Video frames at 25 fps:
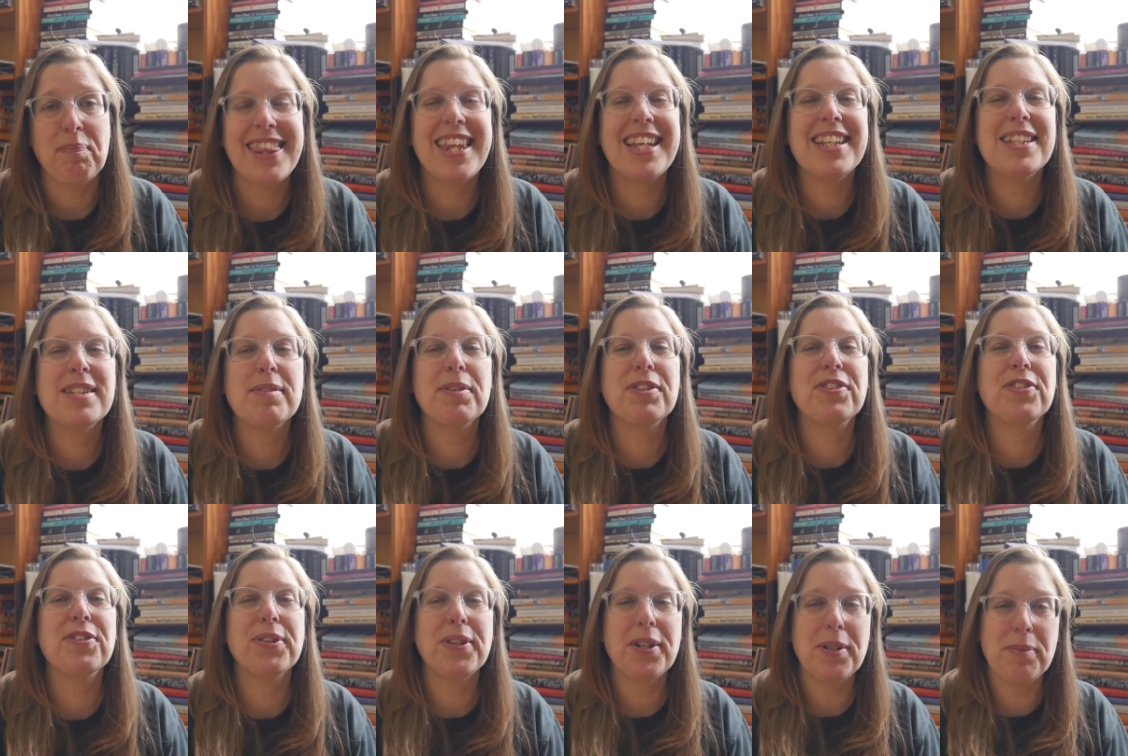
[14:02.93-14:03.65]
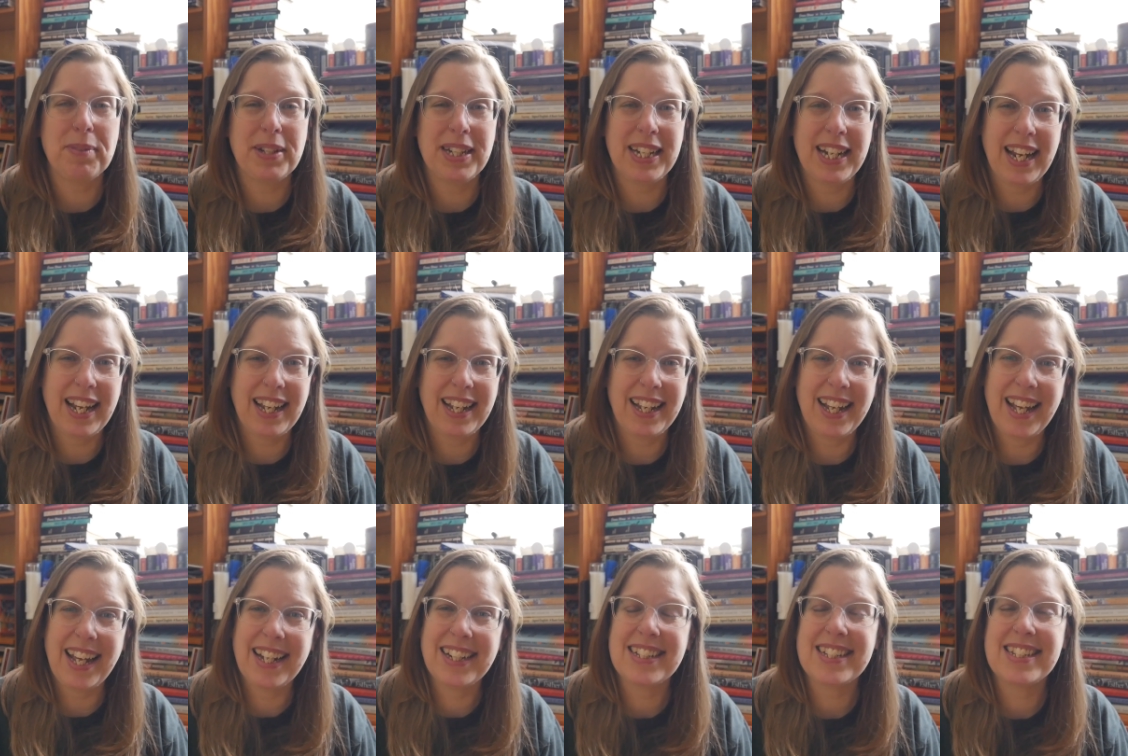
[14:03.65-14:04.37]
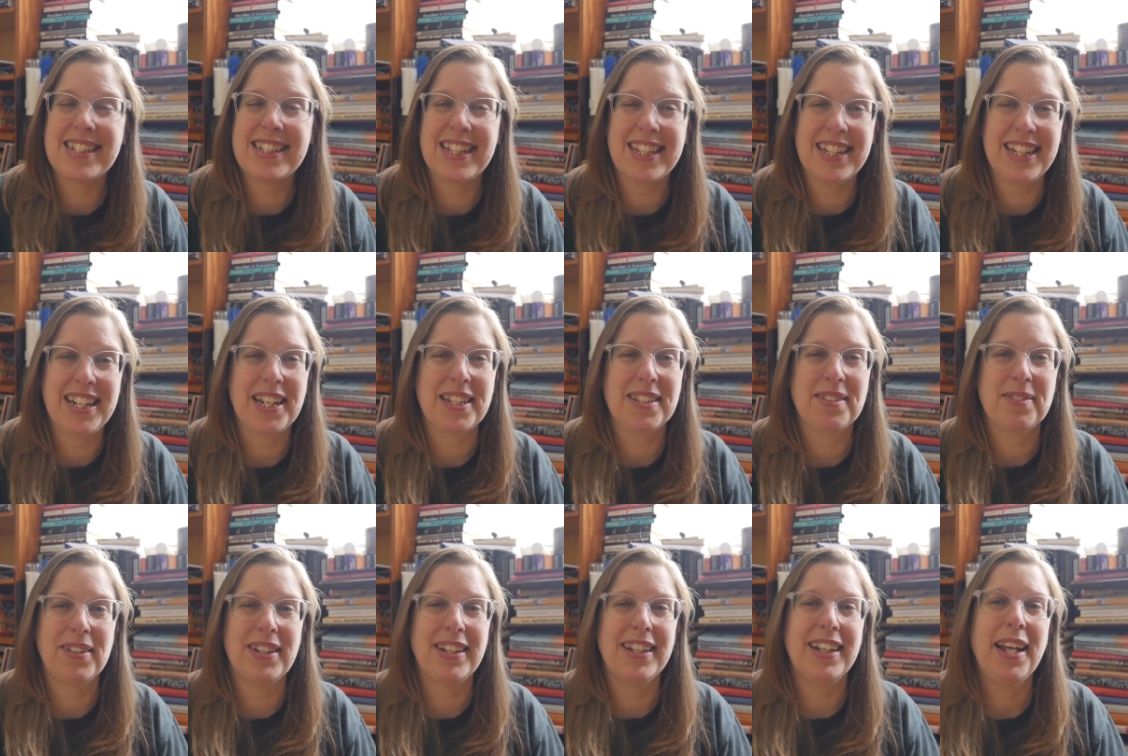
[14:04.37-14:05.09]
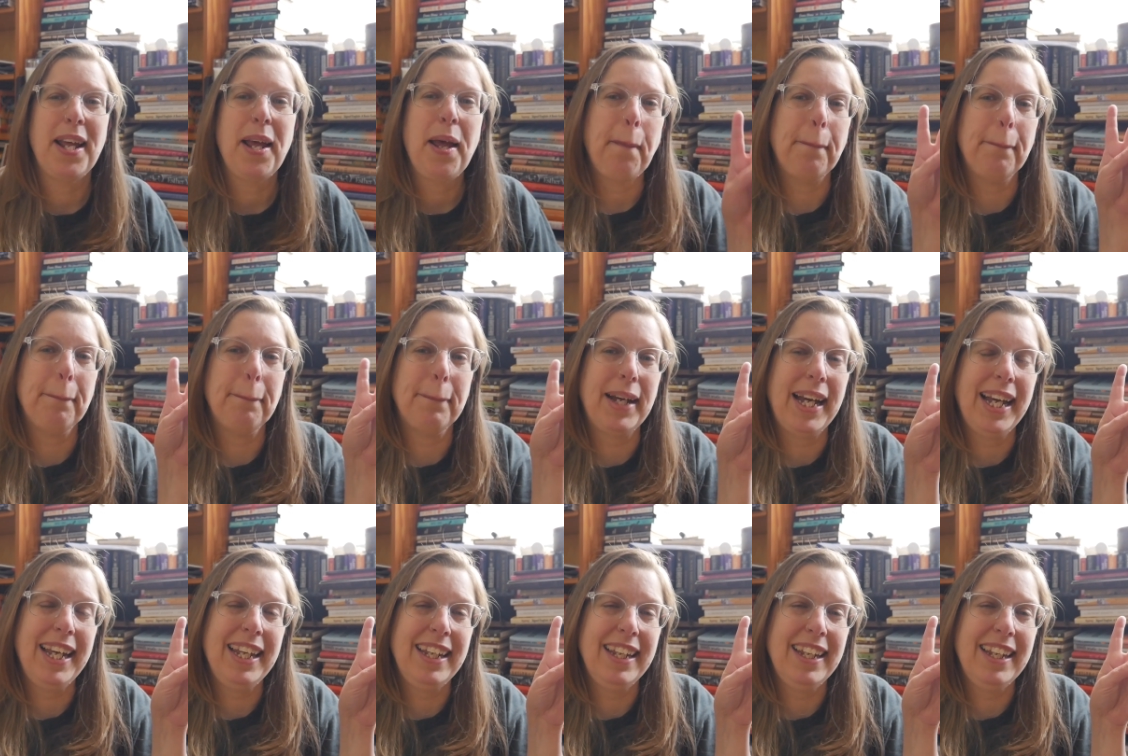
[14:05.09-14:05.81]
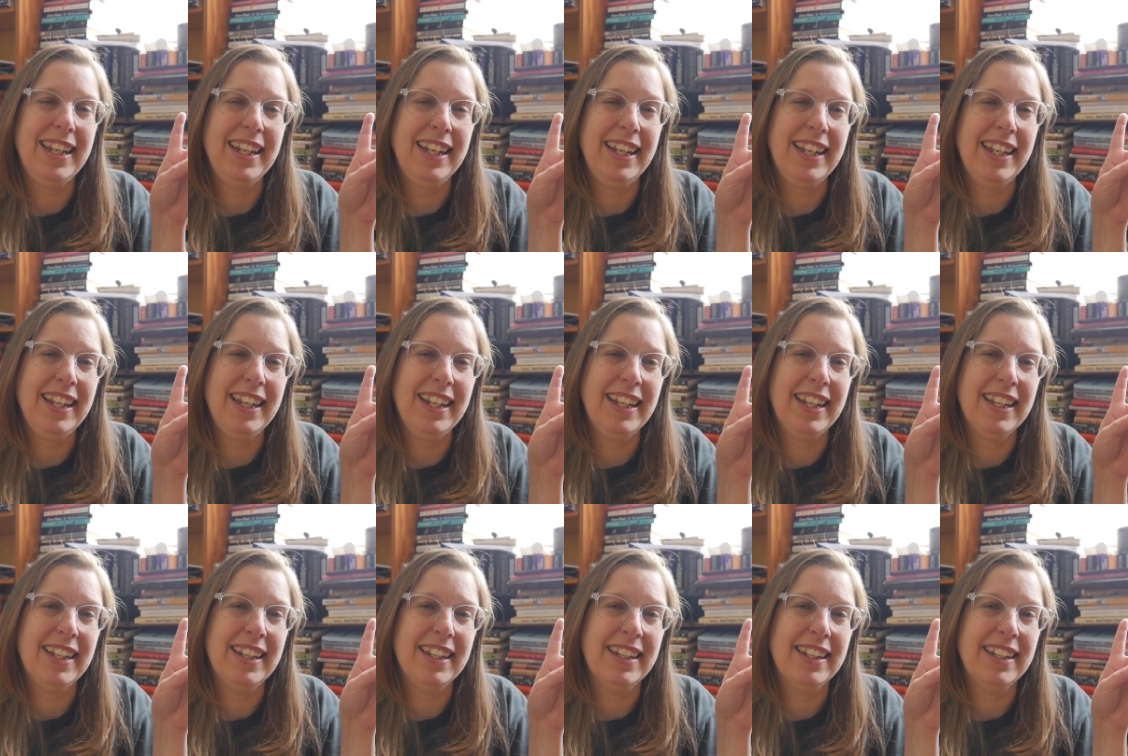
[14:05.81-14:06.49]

Thanks so much for joining me today and I'll see you in the next one. Bye!